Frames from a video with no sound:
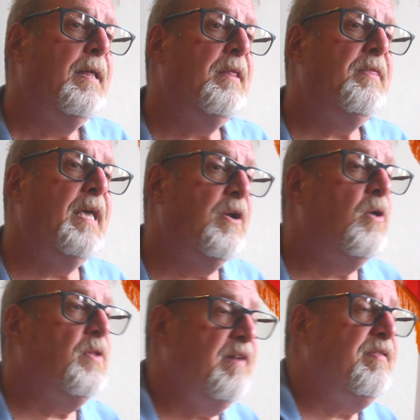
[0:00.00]
They don't
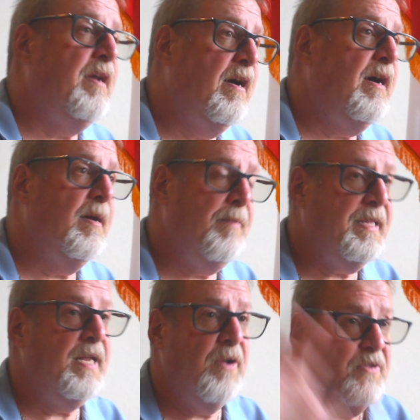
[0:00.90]
leave the area, but they
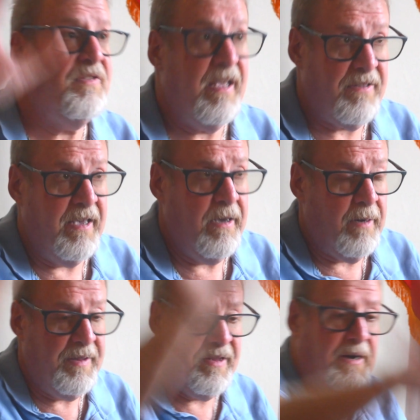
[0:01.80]
don't take the hill,
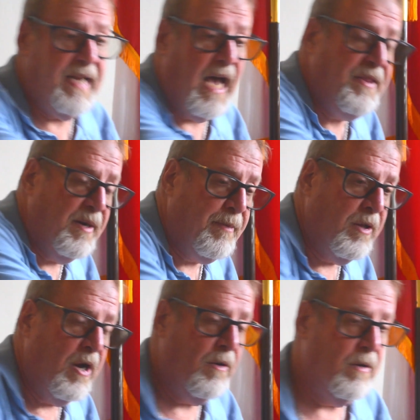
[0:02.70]
but they're down there
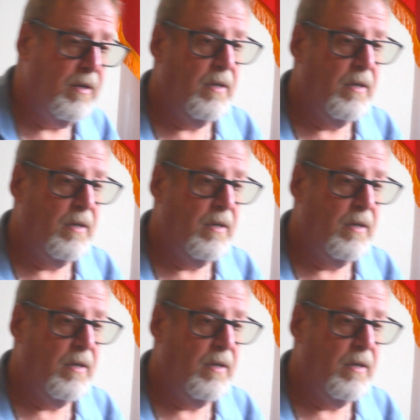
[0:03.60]
below.